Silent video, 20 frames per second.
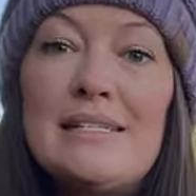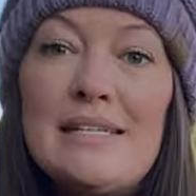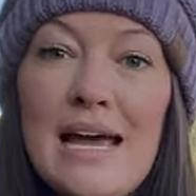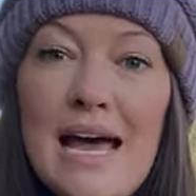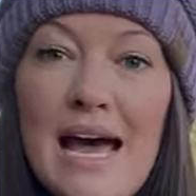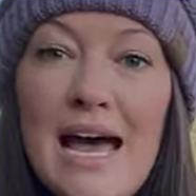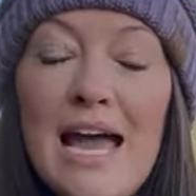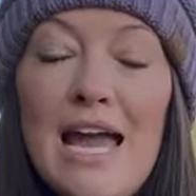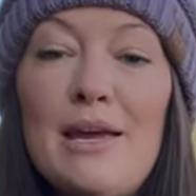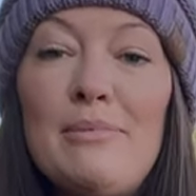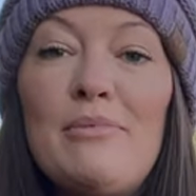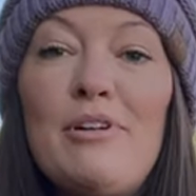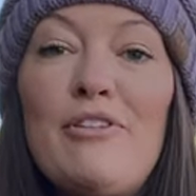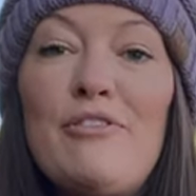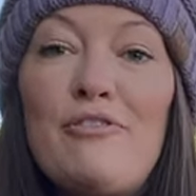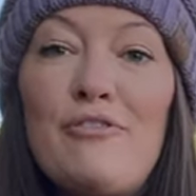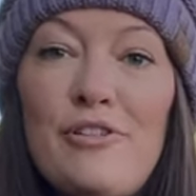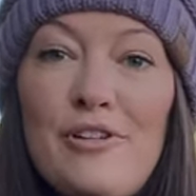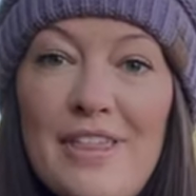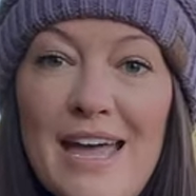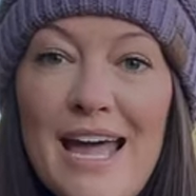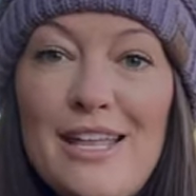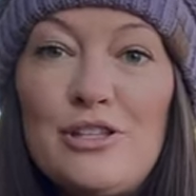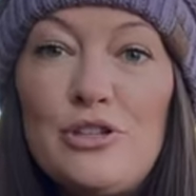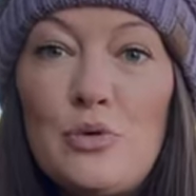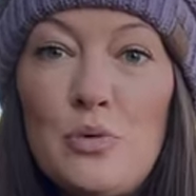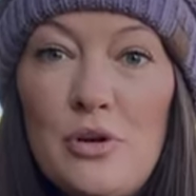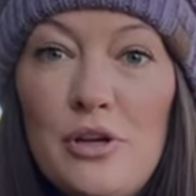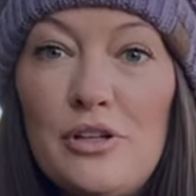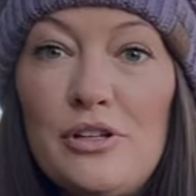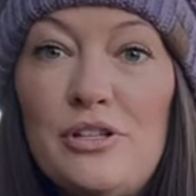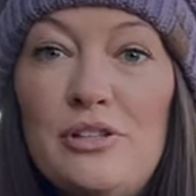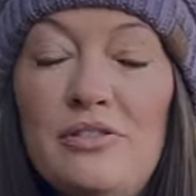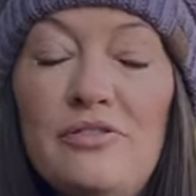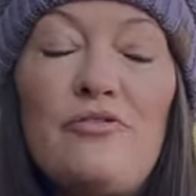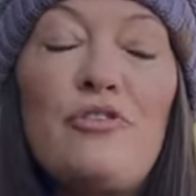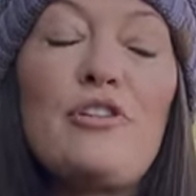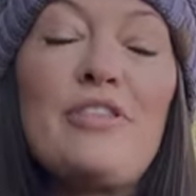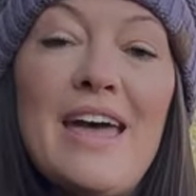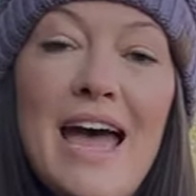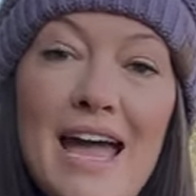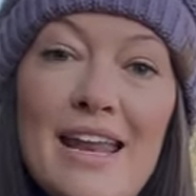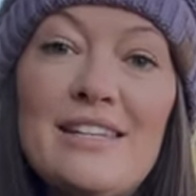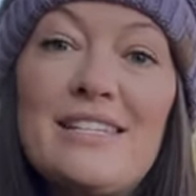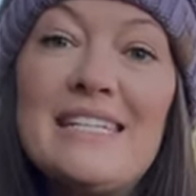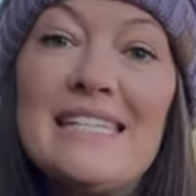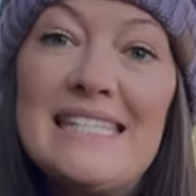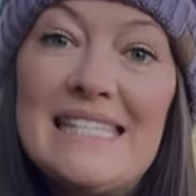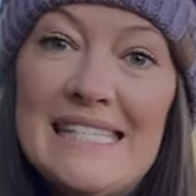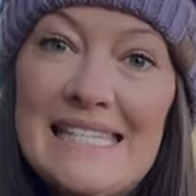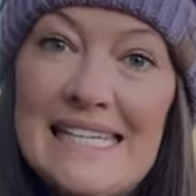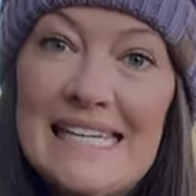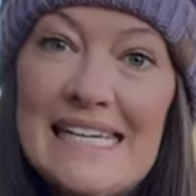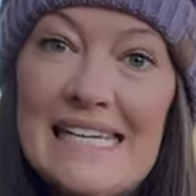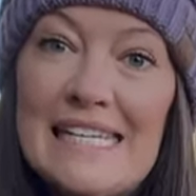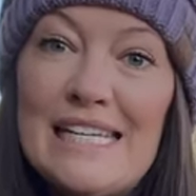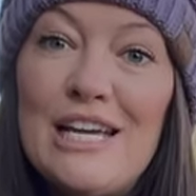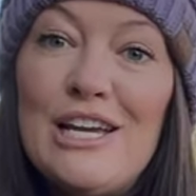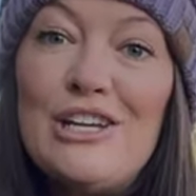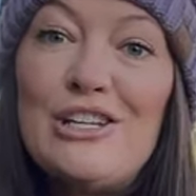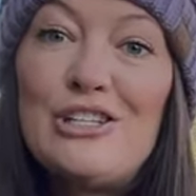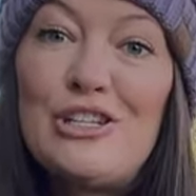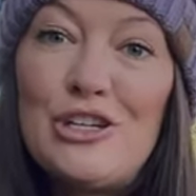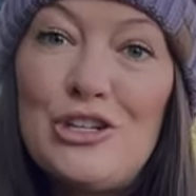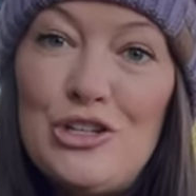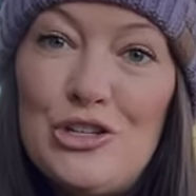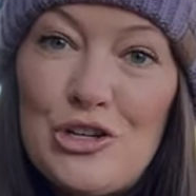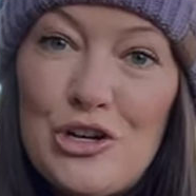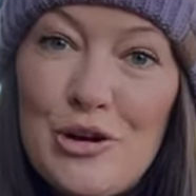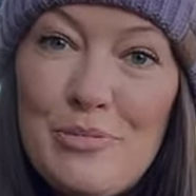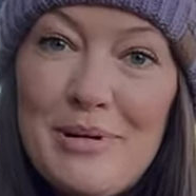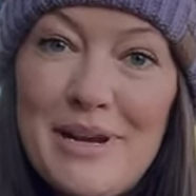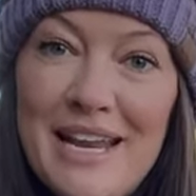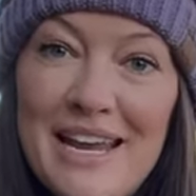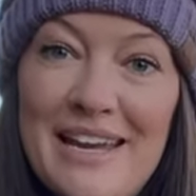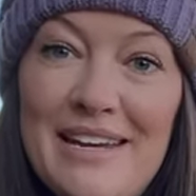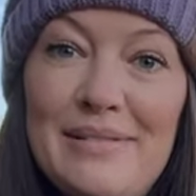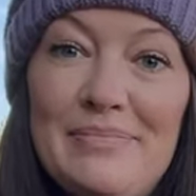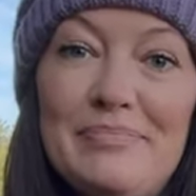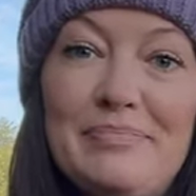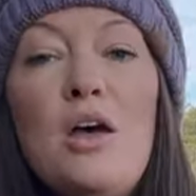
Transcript: time for that soil for that seed to germinate.